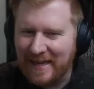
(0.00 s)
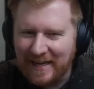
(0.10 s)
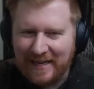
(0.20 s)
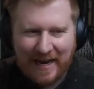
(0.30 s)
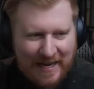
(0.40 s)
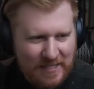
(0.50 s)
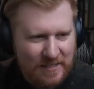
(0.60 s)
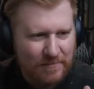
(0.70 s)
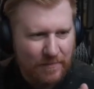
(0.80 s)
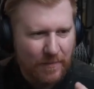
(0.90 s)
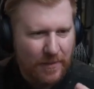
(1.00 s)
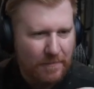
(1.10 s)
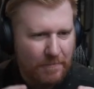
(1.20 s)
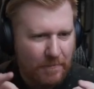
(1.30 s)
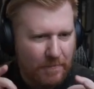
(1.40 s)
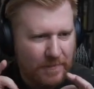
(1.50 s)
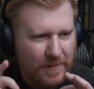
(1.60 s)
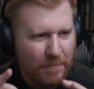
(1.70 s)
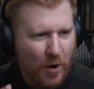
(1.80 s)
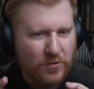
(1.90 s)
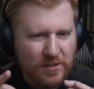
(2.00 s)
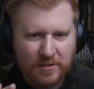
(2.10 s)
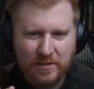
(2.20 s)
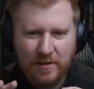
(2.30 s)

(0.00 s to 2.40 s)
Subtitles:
has the most